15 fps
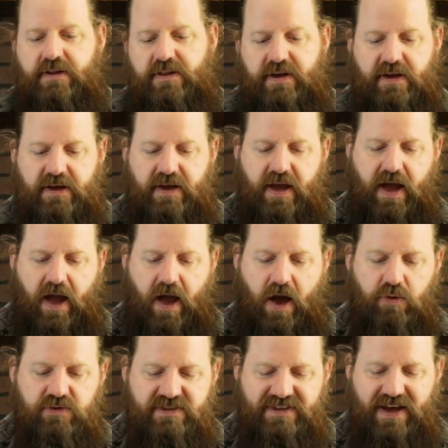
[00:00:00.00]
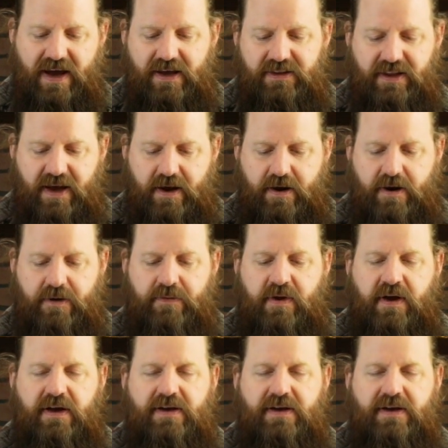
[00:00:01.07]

The outside layer